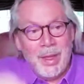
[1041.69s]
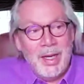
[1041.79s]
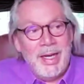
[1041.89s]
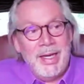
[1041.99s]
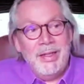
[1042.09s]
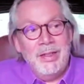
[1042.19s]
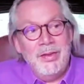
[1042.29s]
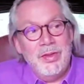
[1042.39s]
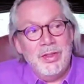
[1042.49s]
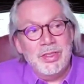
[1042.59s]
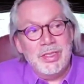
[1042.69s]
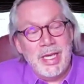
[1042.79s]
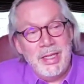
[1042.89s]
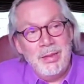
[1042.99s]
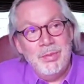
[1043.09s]
And the
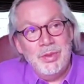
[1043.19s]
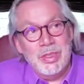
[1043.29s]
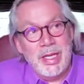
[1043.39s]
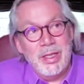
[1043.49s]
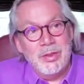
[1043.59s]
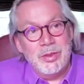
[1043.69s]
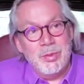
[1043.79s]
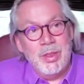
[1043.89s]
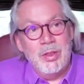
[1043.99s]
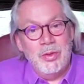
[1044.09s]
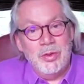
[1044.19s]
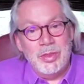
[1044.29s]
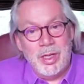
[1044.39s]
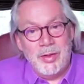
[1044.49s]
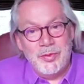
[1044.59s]
same salesman looked
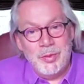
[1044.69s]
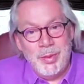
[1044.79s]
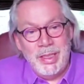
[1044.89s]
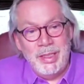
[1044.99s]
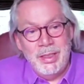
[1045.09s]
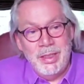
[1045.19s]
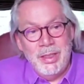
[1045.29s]
after me